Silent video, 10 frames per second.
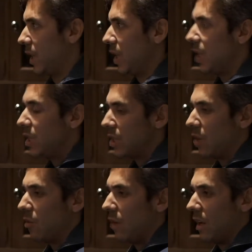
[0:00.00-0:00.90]
So
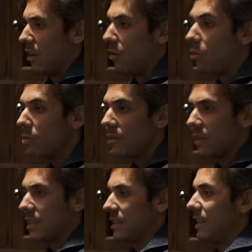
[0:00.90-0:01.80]
all the brands,
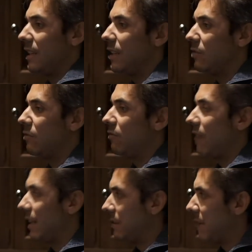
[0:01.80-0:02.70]
they need to find a
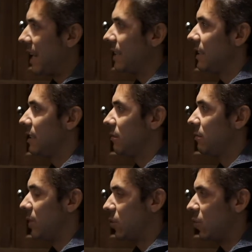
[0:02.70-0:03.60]
balance
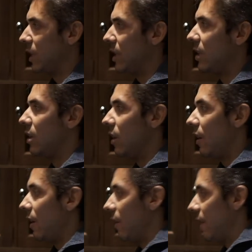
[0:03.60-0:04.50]
between
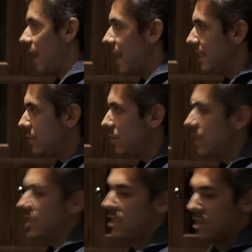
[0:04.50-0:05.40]
the high street
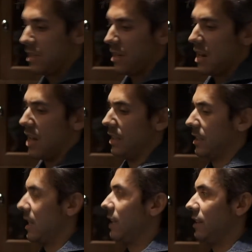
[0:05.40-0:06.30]
and
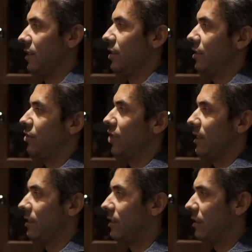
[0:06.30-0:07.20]
the digital
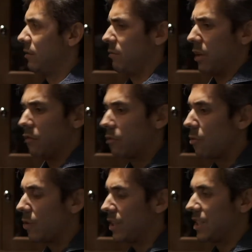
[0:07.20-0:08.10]
channels. But of
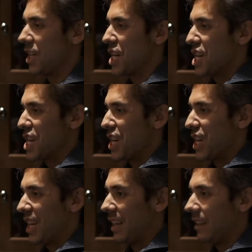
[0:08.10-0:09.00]
course,
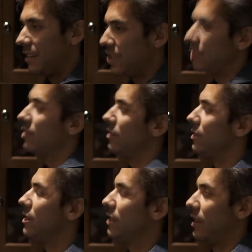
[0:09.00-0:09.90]

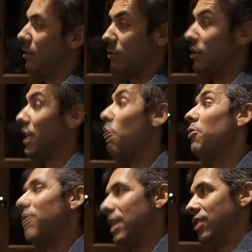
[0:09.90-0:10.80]
the
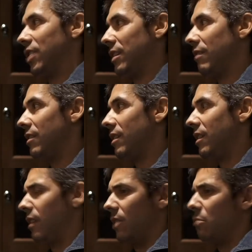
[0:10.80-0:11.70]
online channel
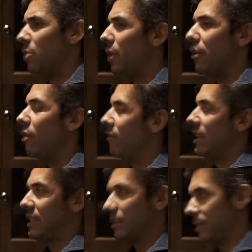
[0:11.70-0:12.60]
will not be a
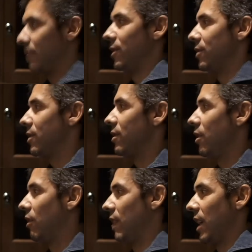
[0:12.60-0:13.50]
substitute of the
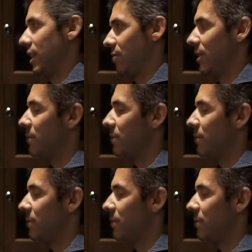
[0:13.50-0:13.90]
high street.